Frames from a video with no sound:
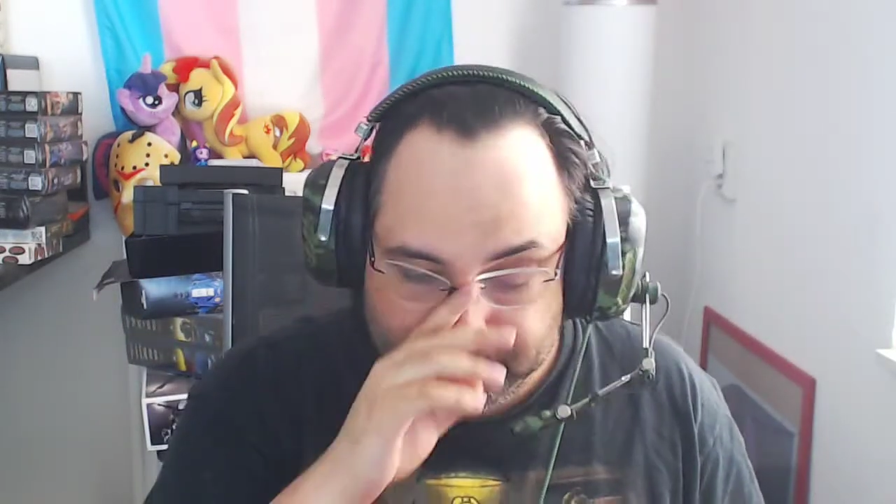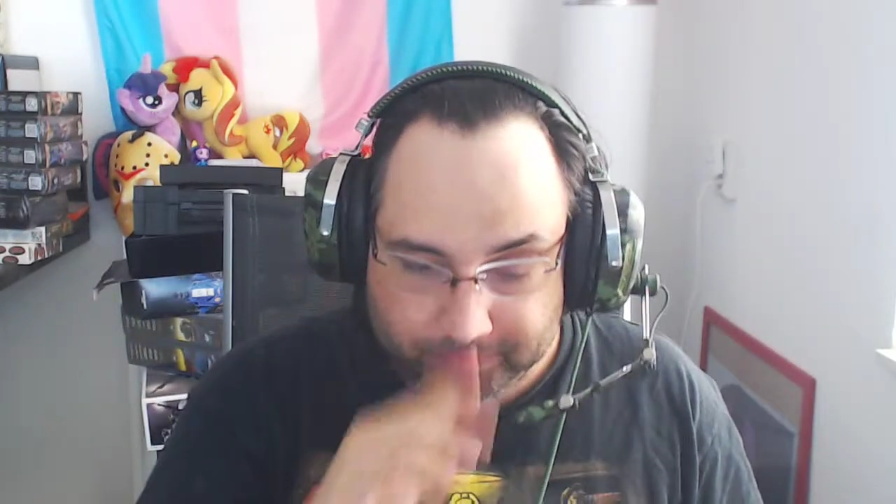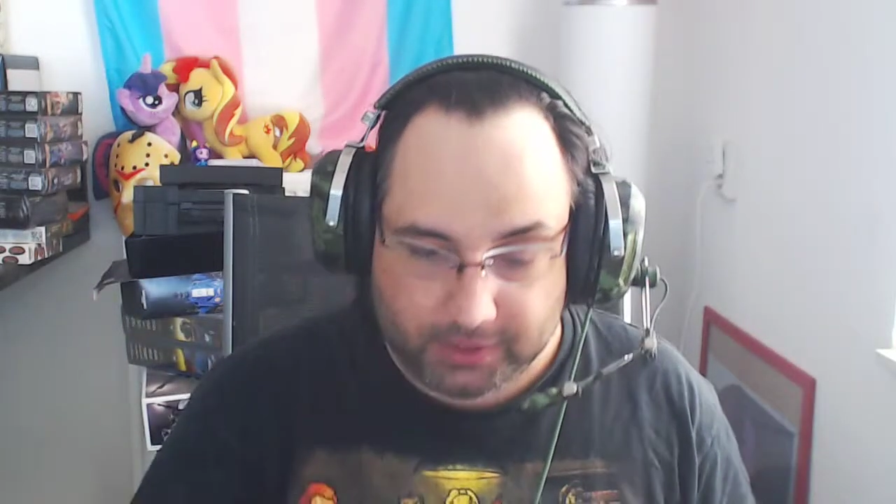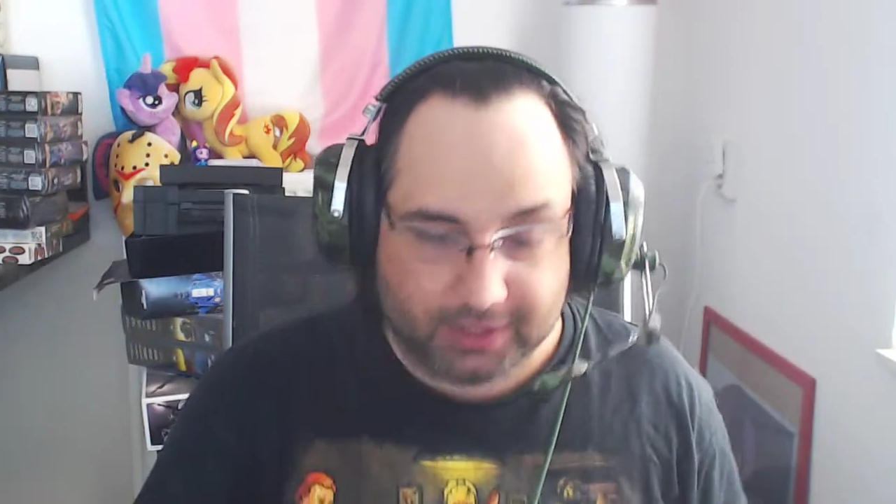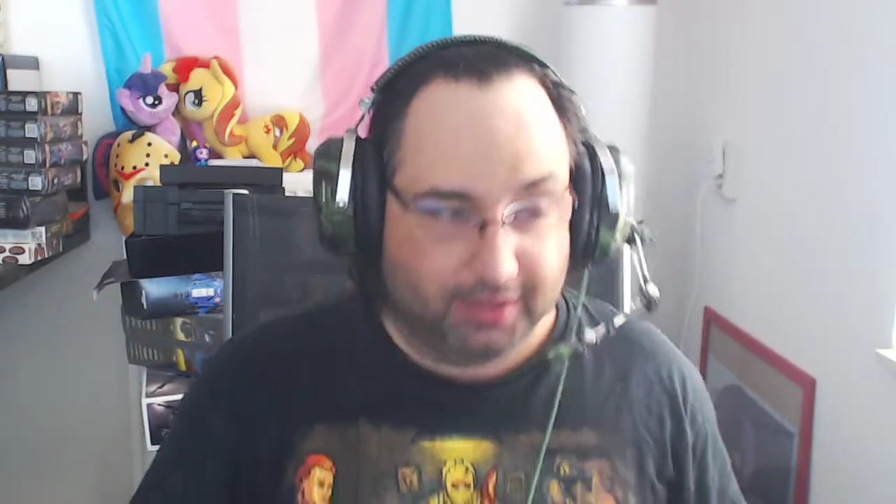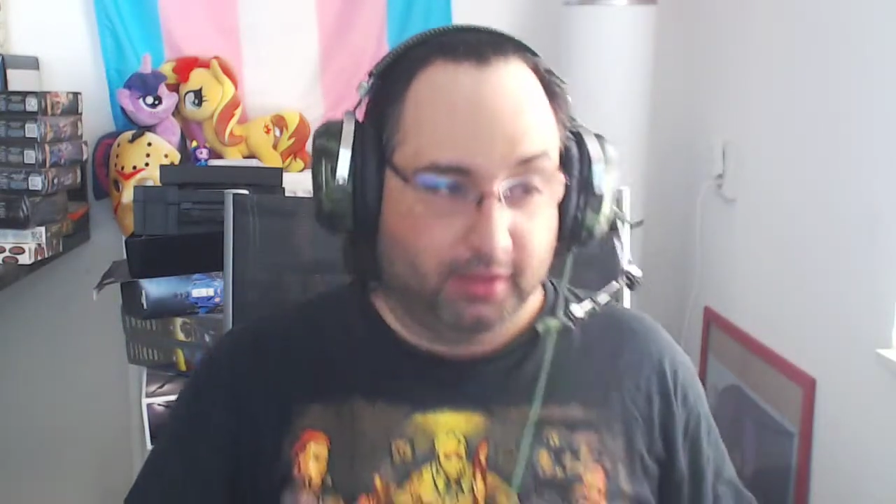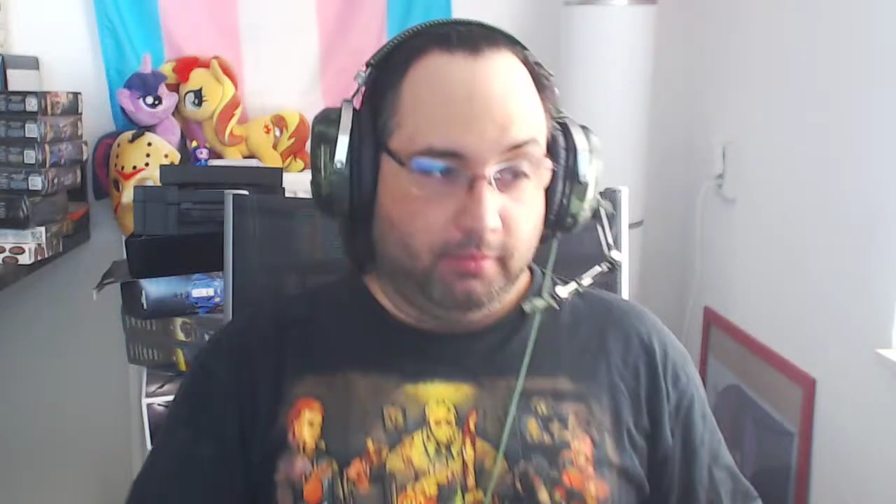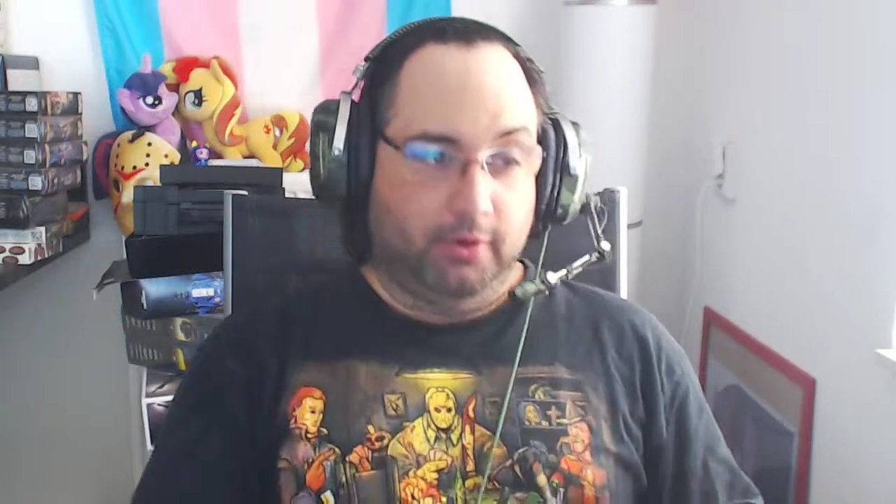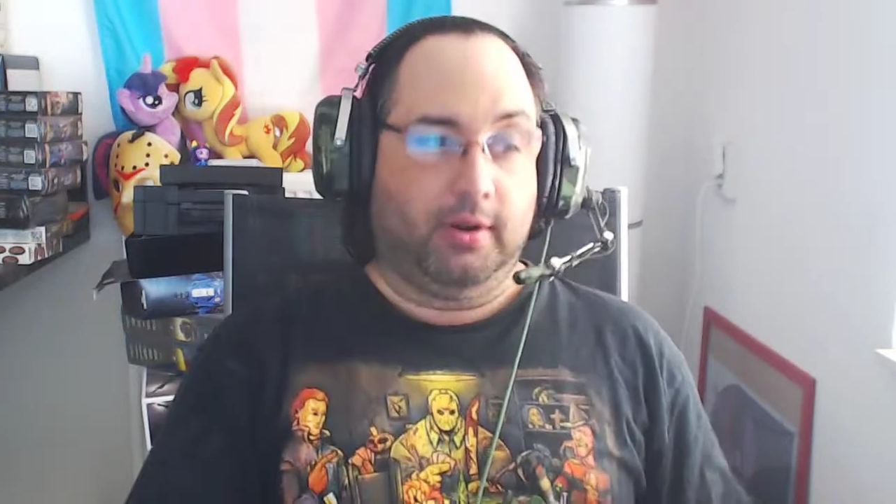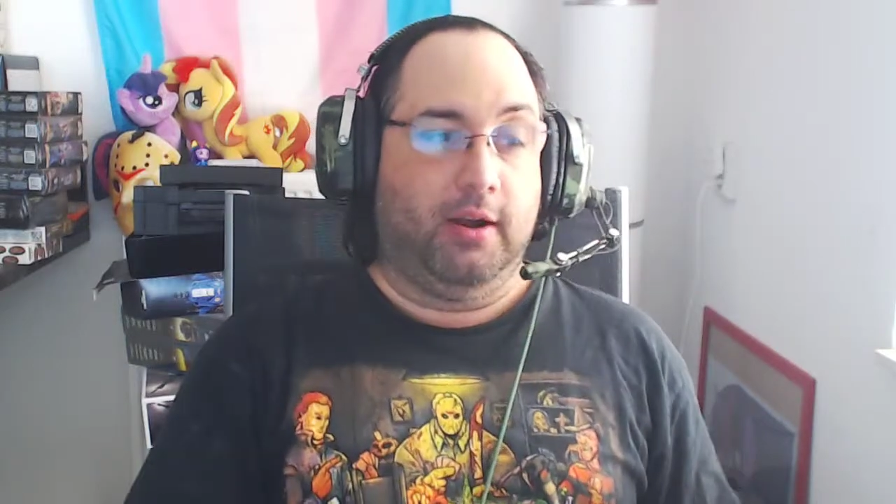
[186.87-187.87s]
It's a little
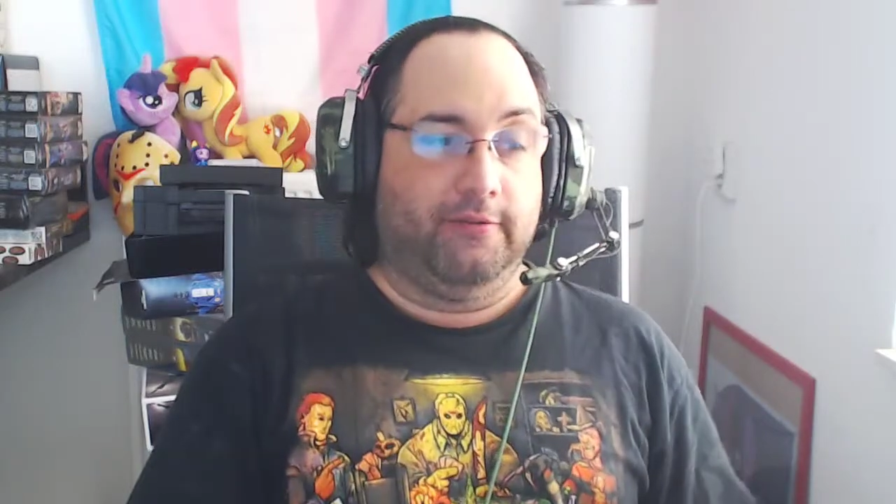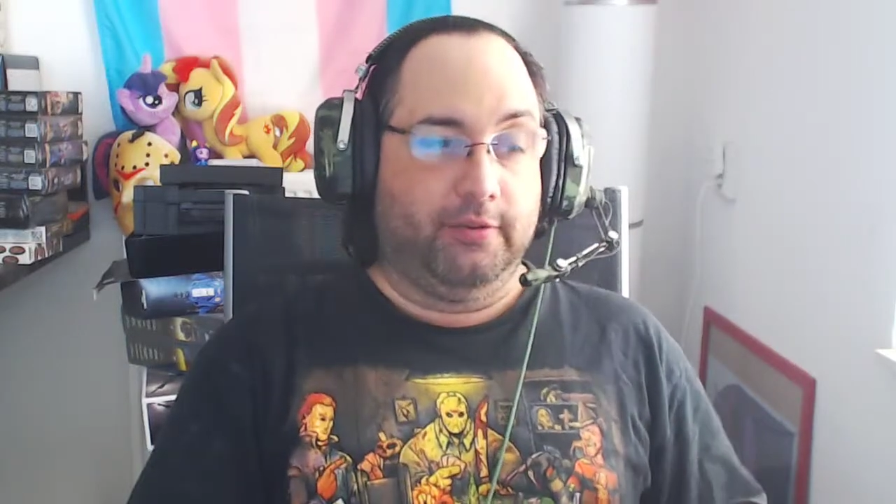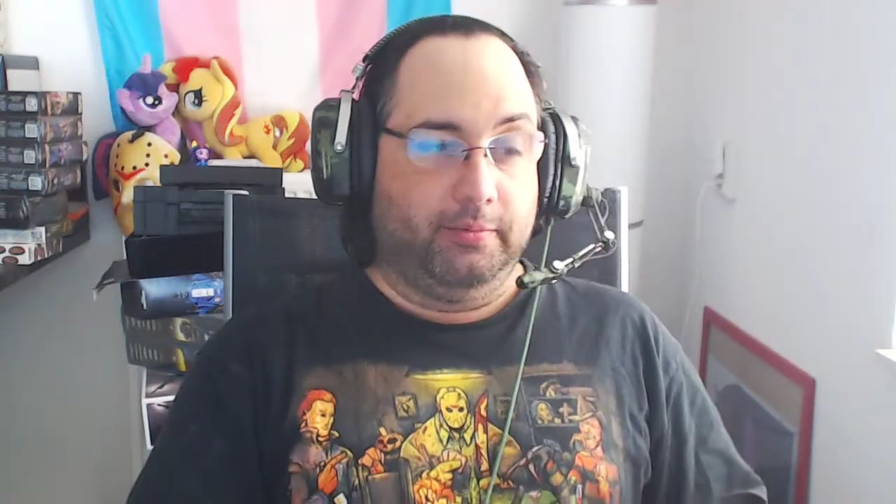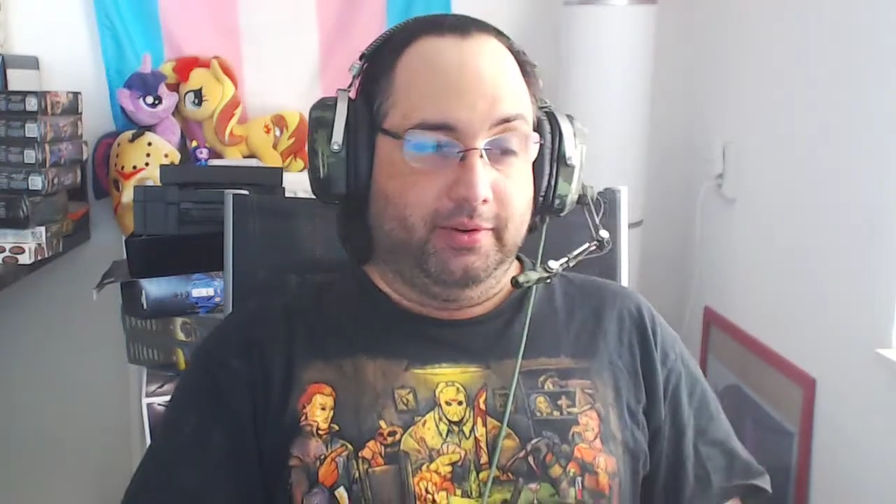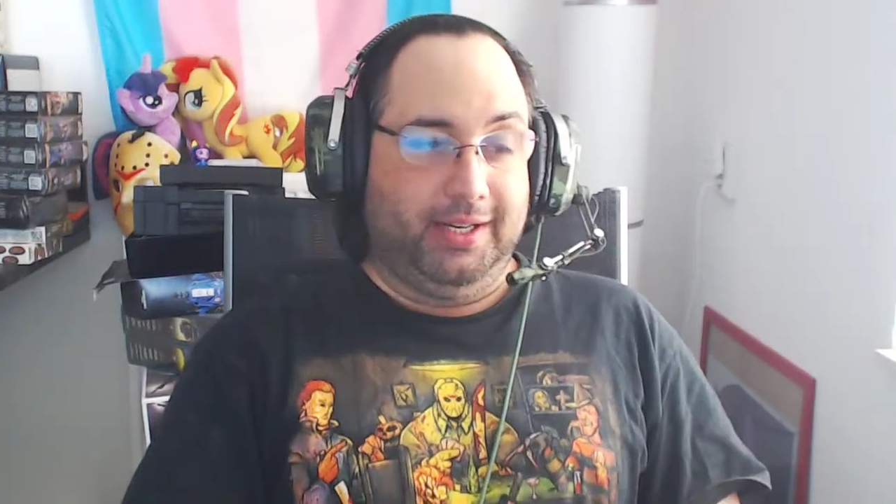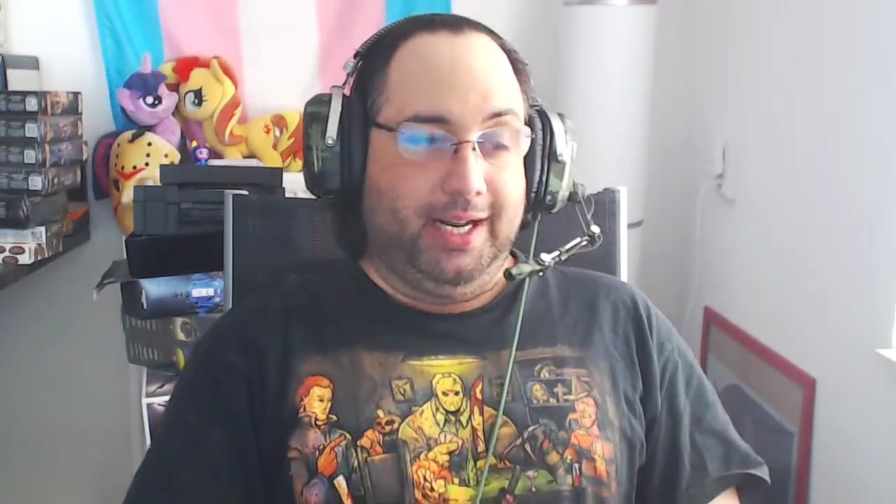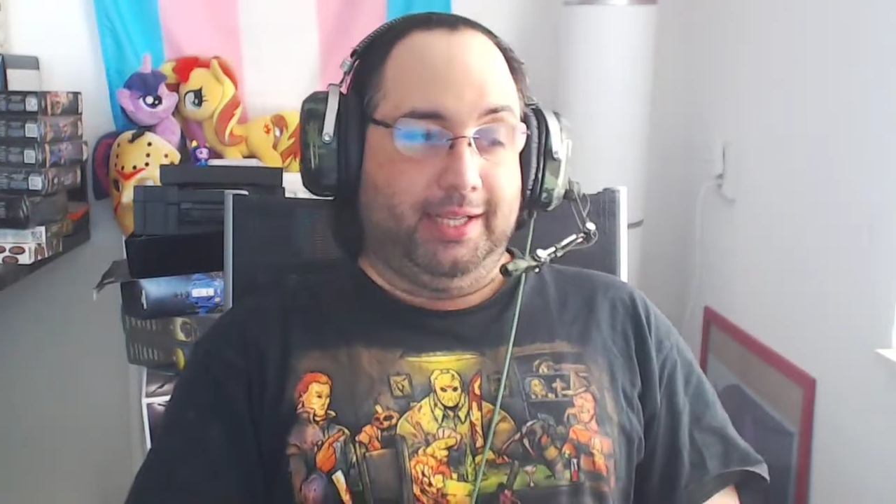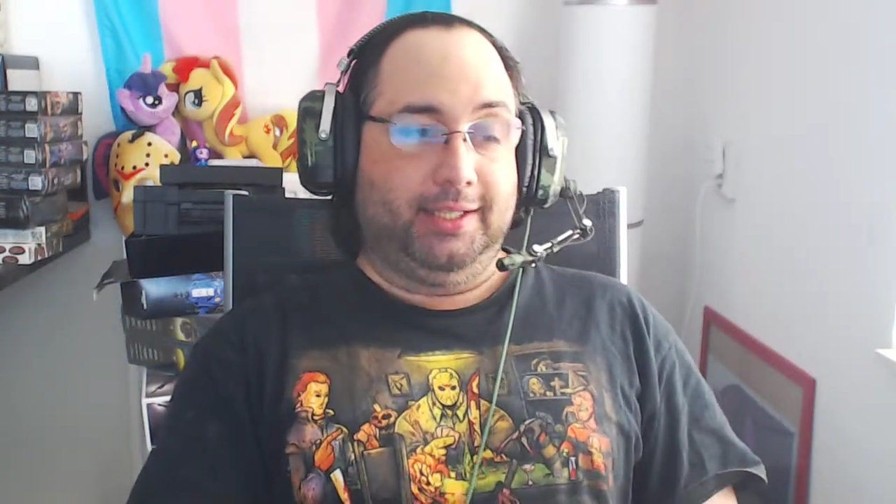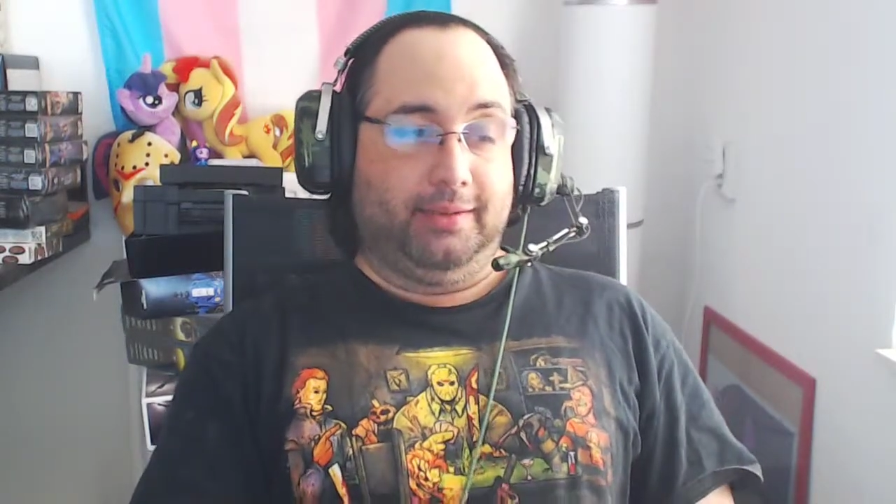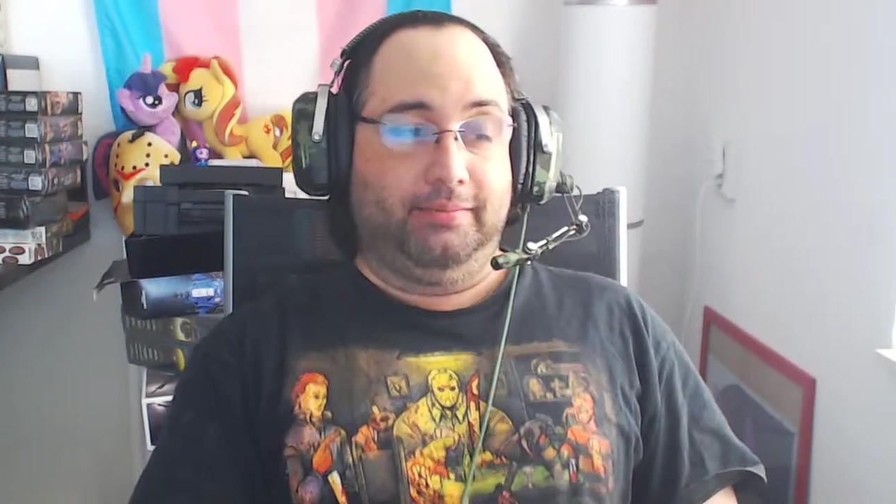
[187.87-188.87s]
more comfortable and
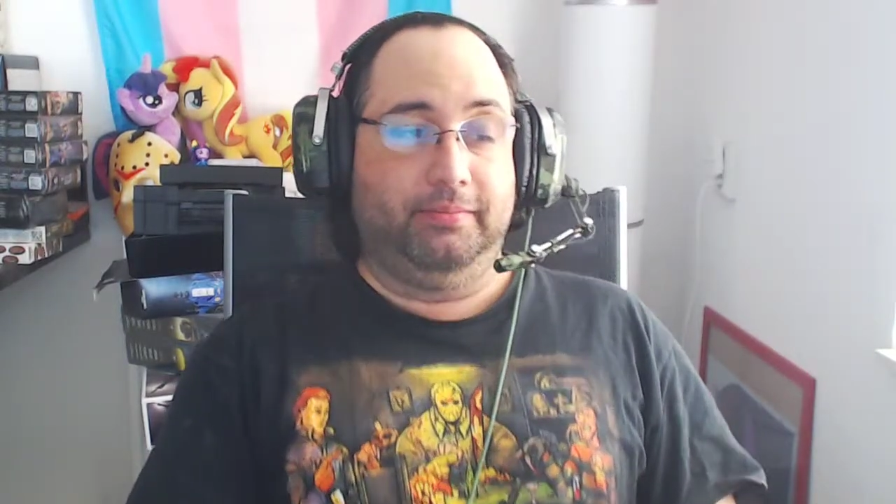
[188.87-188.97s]
takes